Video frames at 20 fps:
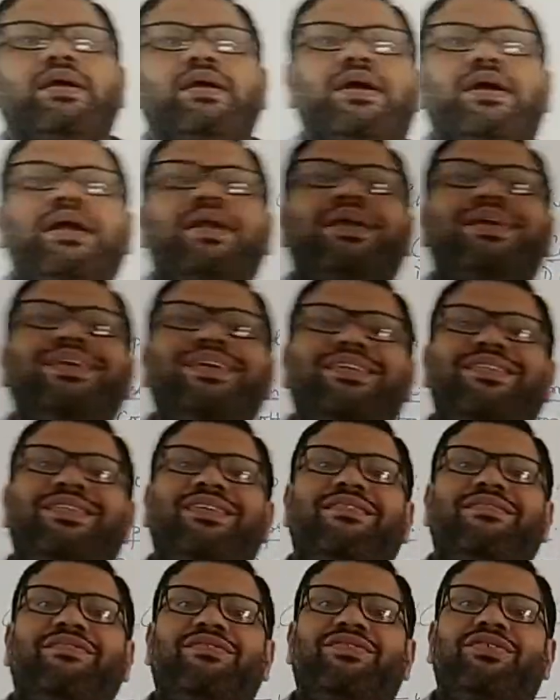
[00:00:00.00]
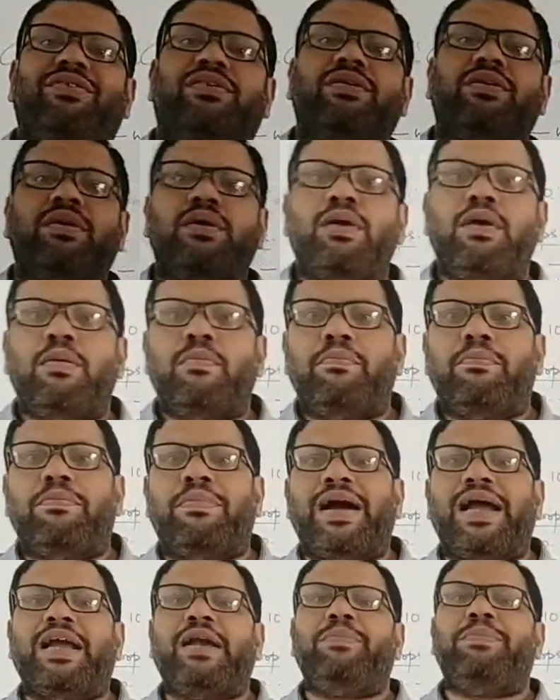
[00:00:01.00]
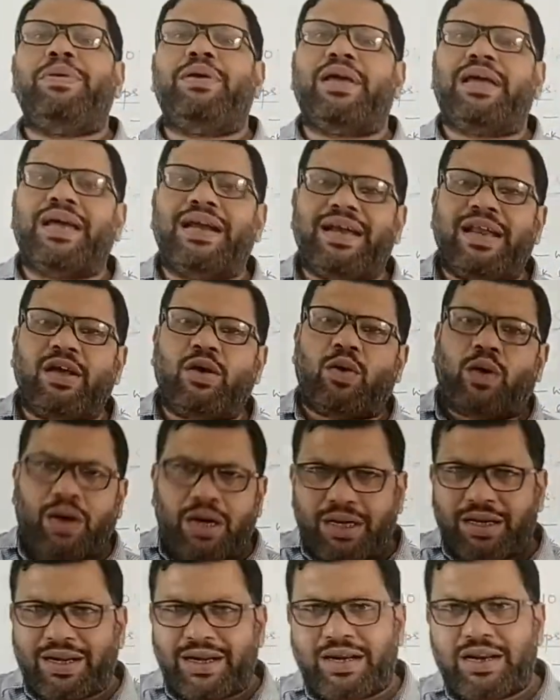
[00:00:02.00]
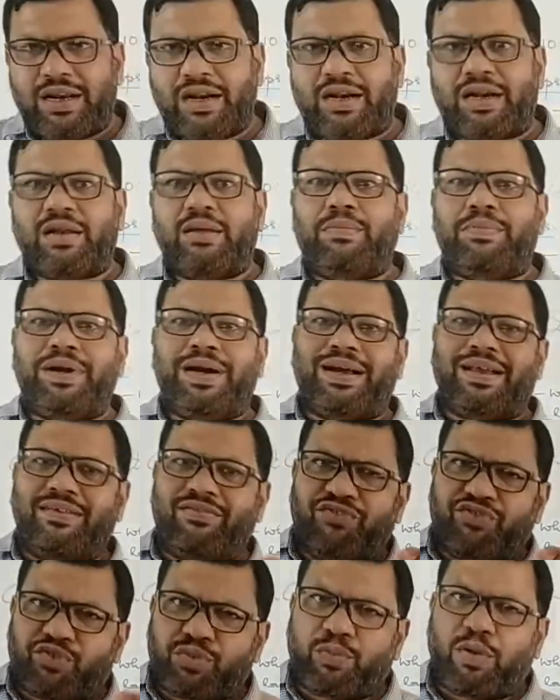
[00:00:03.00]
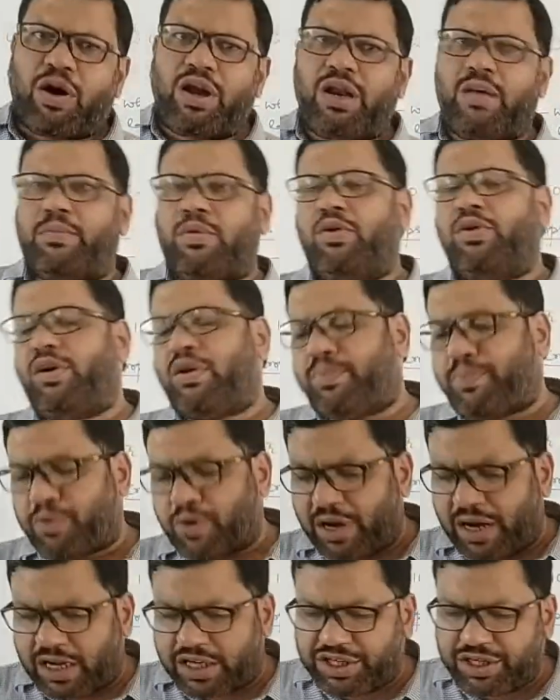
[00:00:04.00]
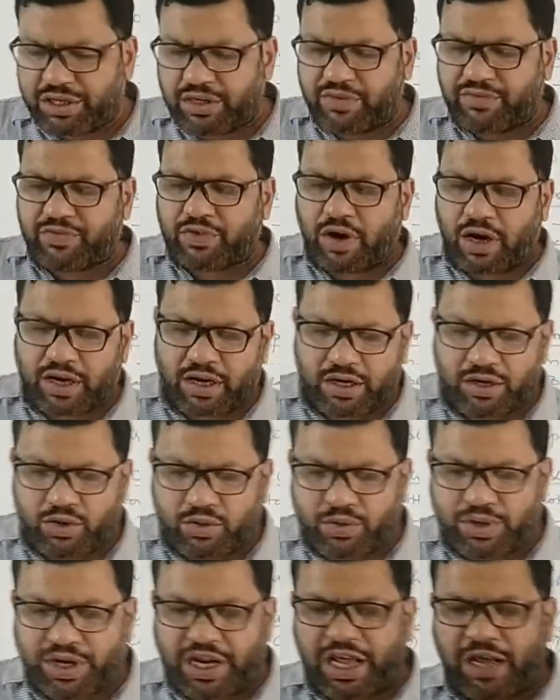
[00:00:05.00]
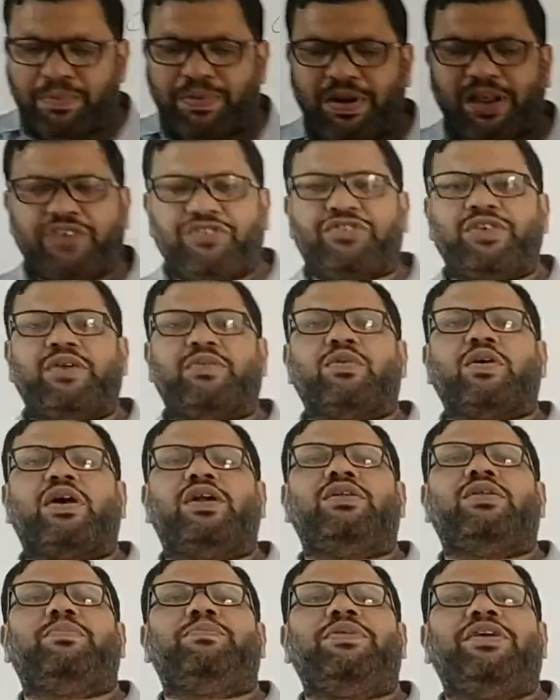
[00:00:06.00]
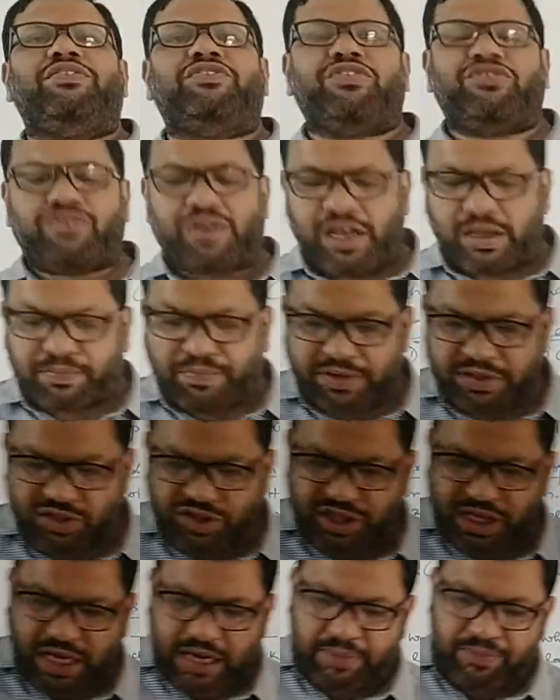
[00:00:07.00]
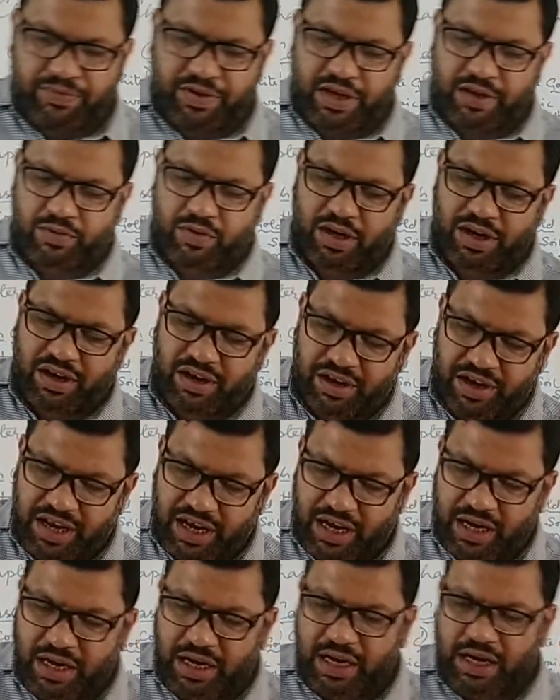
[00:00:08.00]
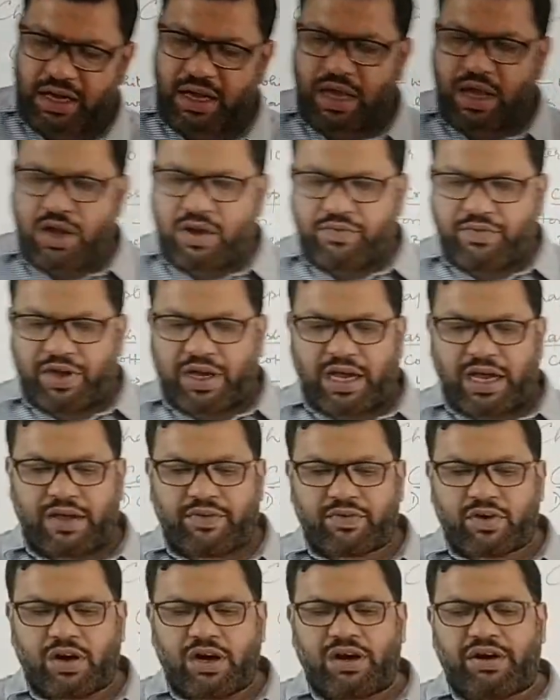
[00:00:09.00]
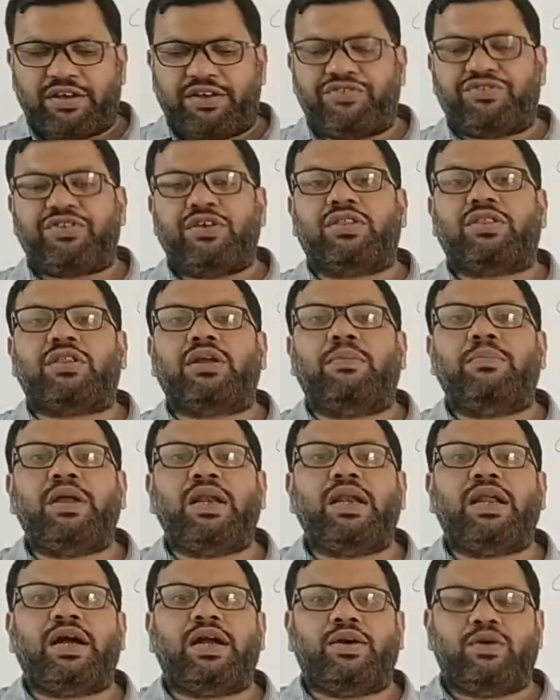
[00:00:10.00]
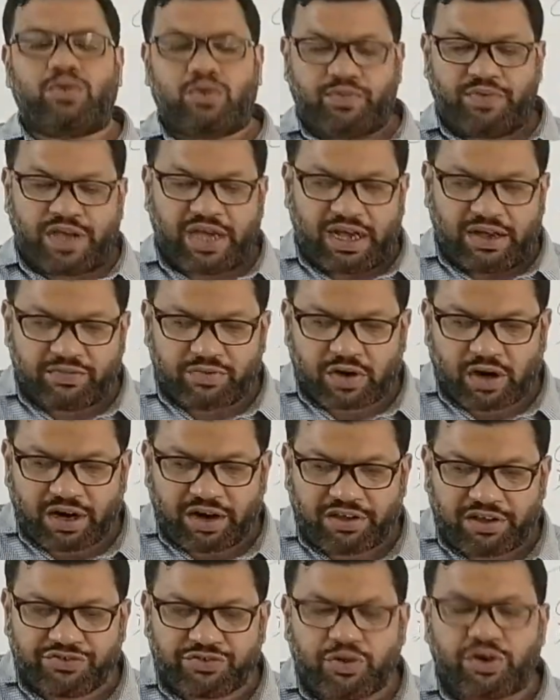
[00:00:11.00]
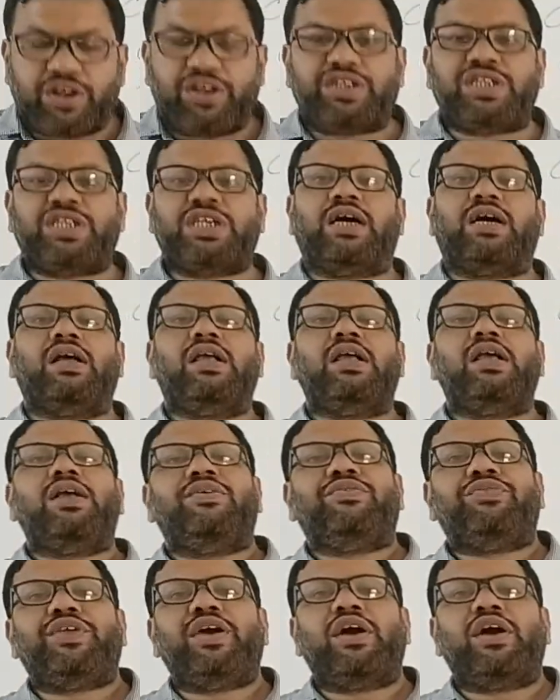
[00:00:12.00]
conditions might be getting altered a little bit and small amount of production of cotton to take place. You have got the places like Punjab, we have got Haryana, we have got as Tamil Nadu, we have got as Odisha.